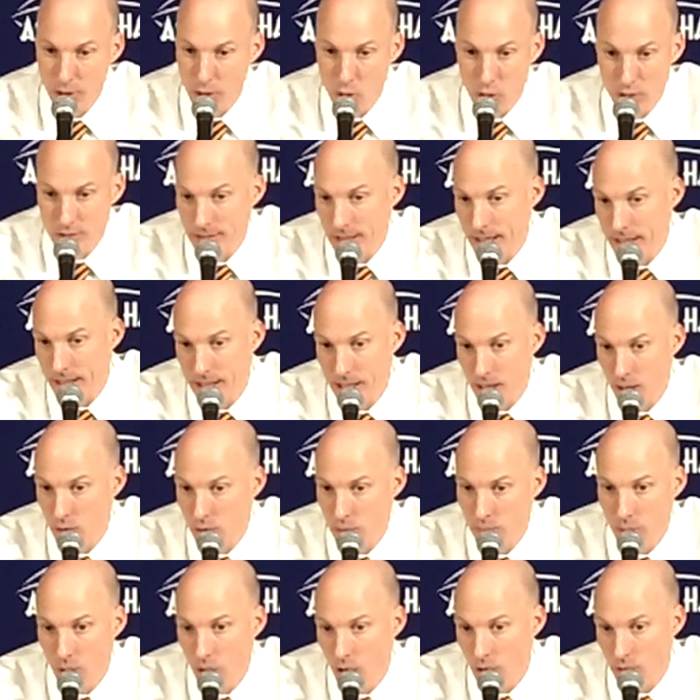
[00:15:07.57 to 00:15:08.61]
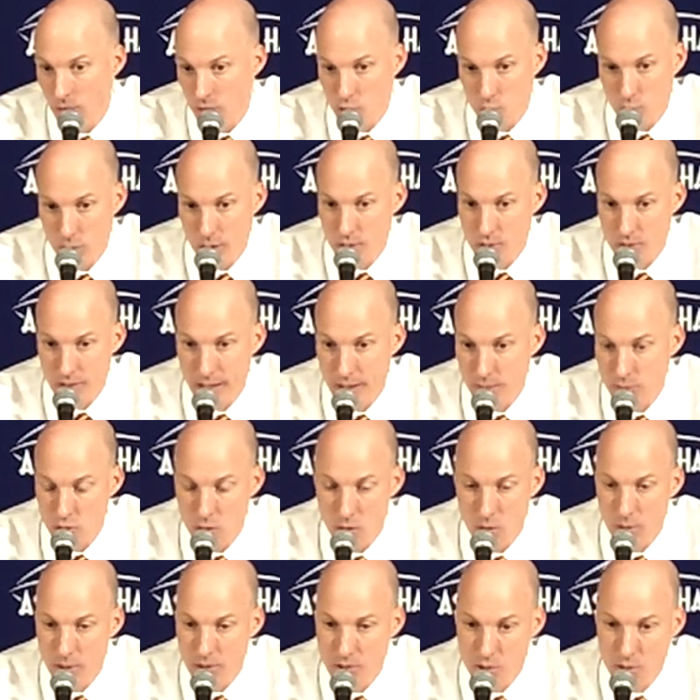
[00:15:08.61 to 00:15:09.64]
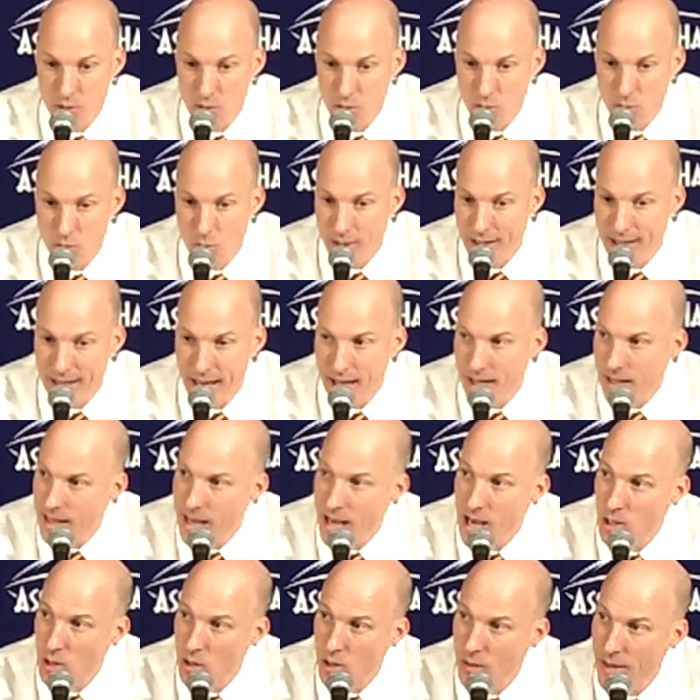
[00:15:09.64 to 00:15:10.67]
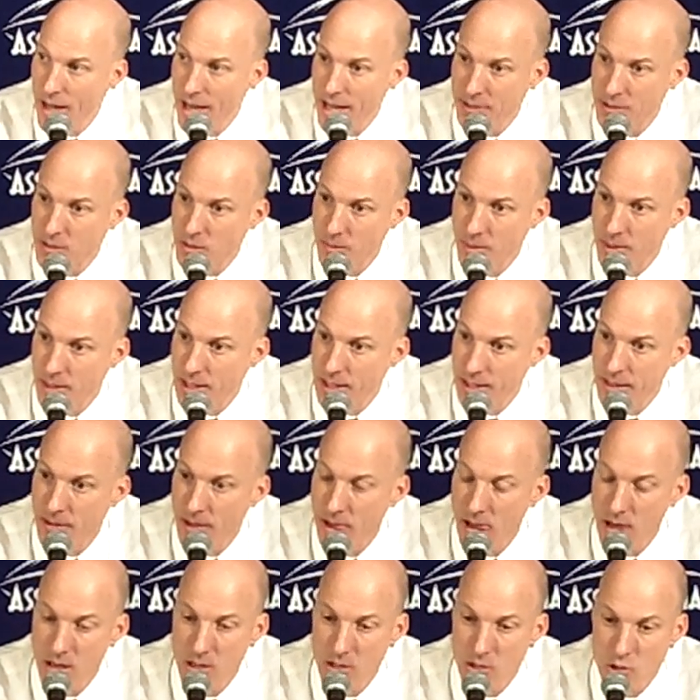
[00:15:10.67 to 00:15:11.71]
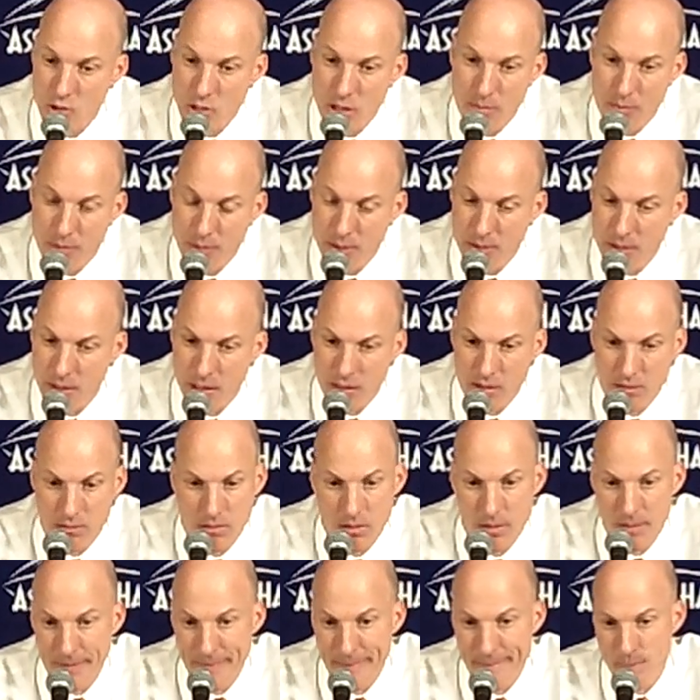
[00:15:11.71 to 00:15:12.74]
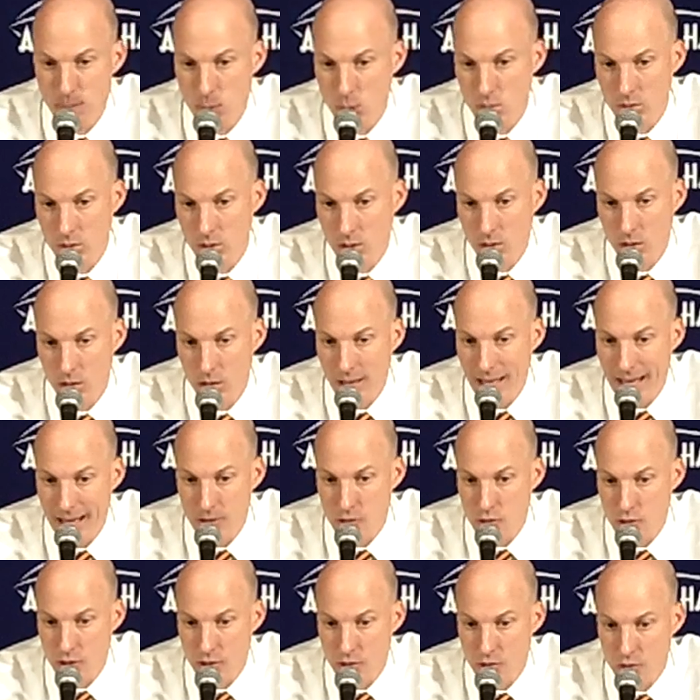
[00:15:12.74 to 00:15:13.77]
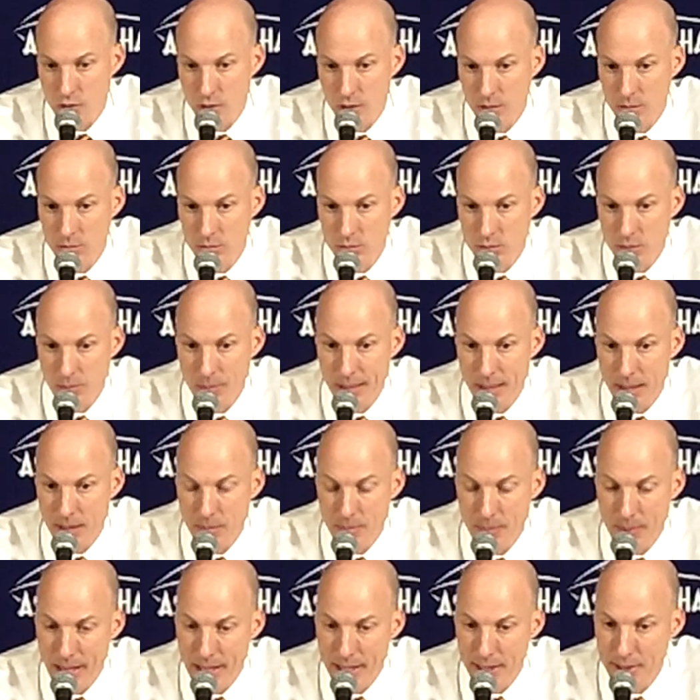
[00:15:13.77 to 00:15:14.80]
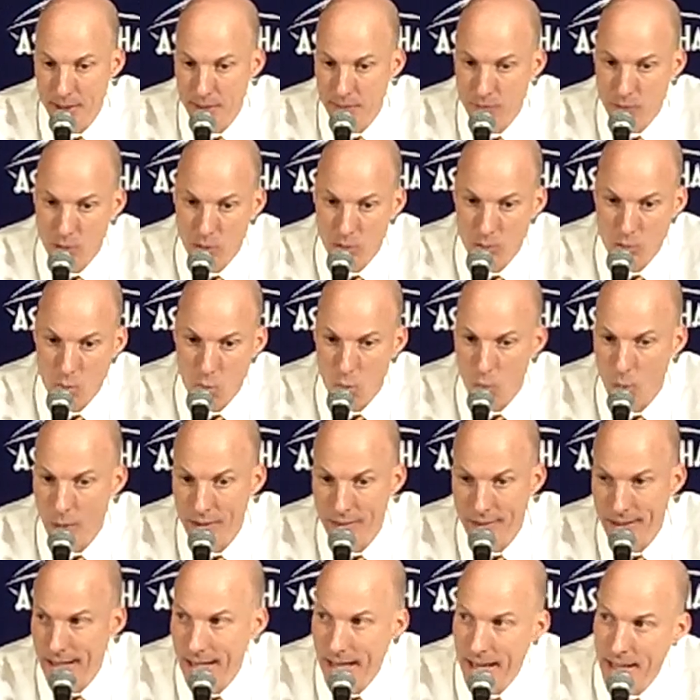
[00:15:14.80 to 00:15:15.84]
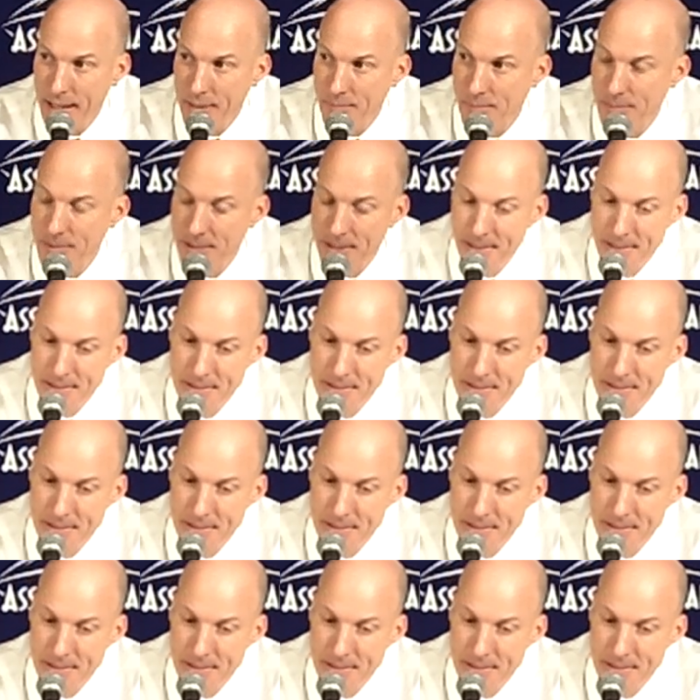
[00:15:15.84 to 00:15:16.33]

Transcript: they're going to take care of the ball. That's what his teams always do. We can't count on that to be something that, you know, allows us to be competitive or win the game.